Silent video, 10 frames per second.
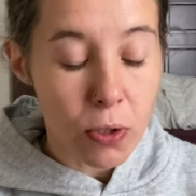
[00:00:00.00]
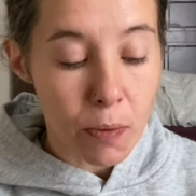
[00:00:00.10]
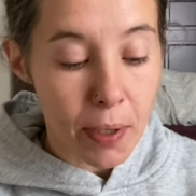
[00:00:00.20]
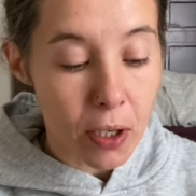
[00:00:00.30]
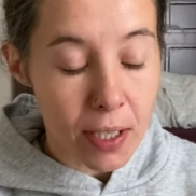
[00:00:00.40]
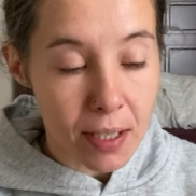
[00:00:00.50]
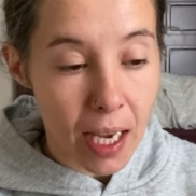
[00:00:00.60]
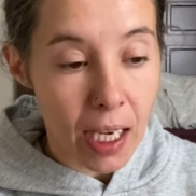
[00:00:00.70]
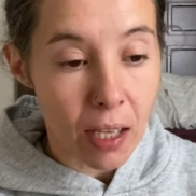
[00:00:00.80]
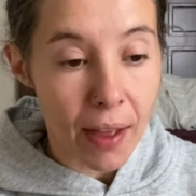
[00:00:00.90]
Spirit is
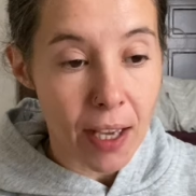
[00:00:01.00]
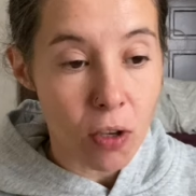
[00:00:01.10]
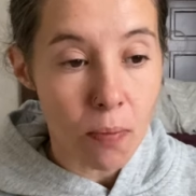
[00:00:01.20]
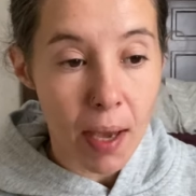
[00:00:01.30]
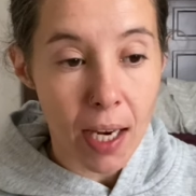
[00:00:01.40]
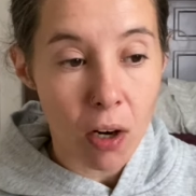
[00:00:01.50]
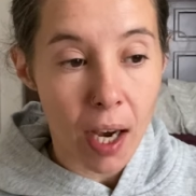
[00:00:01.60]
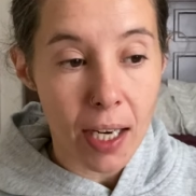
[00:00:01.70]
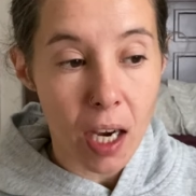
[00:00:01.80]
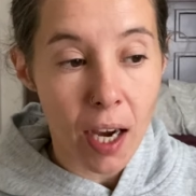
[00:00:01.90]
saying that you may
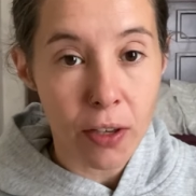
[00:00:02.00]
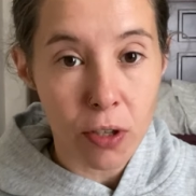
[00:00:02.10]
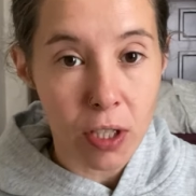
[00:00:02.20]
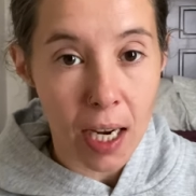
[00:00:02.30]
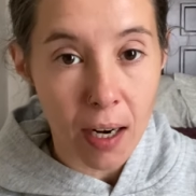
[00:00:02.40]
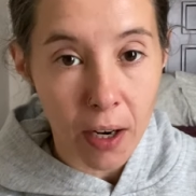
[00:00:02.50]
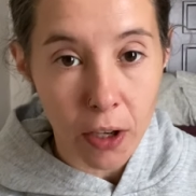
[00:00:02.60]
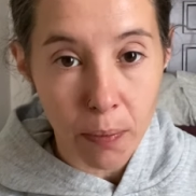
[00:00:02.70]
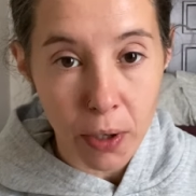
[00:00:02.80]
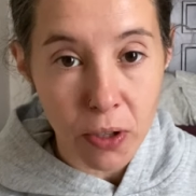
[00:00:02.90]
not understand
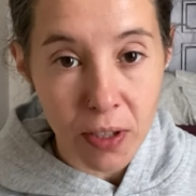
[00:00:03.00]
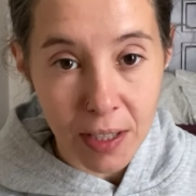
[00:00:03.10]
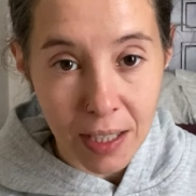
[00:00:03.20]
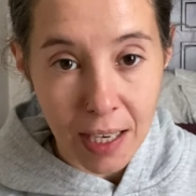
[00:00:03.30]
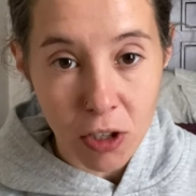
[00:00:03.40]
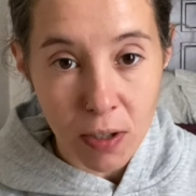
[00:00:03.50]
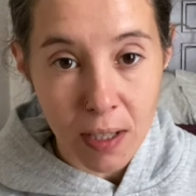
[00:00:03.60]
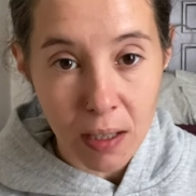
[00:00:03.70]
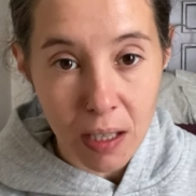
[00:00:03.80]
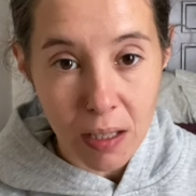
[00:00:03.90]
another person's intentions
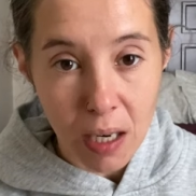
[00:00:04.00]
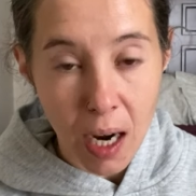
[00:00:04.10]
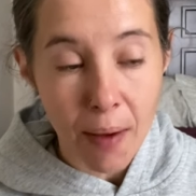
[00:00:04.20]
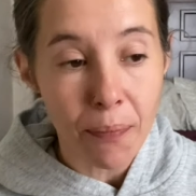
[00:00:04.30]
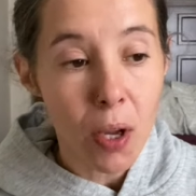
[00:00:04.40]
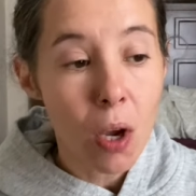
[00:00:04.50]
at this time,